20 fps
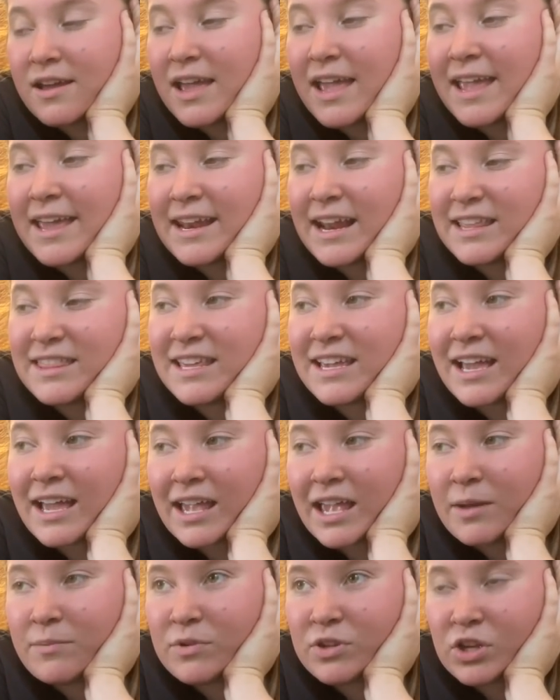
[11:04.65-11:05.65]
And I think I
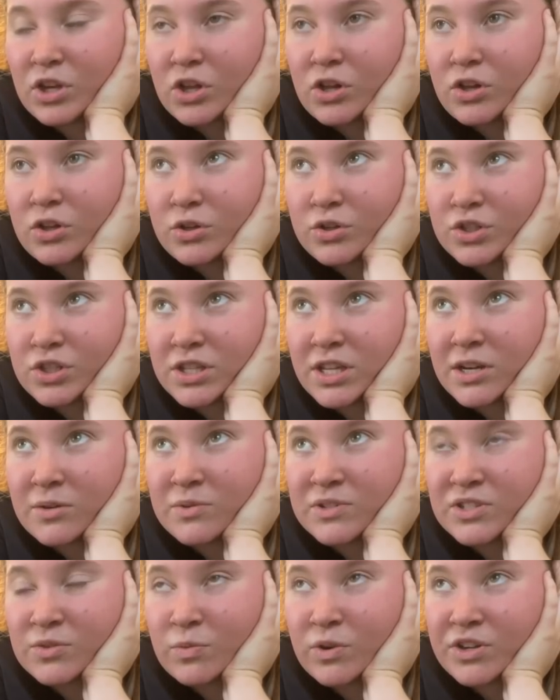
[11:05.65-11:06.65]
came to the conclusion that it
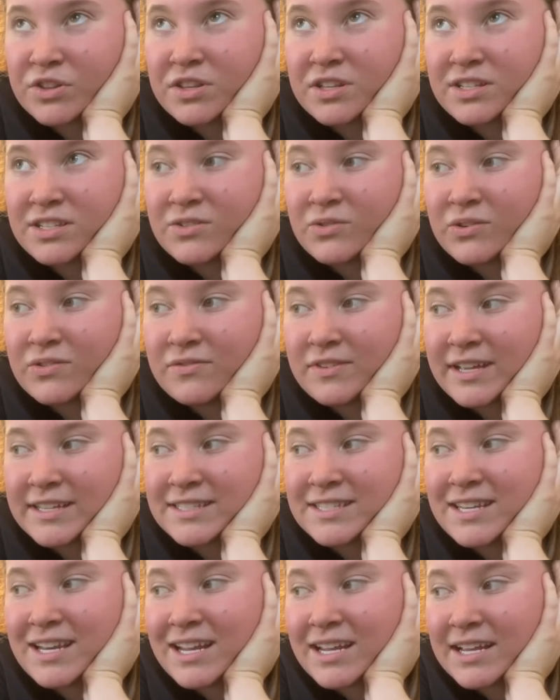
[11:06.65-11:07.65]
was worth it to
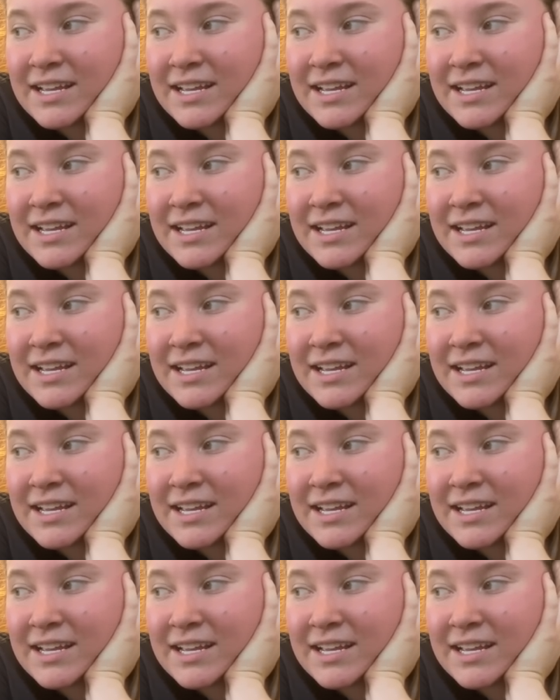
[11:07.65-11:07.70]
invest in it,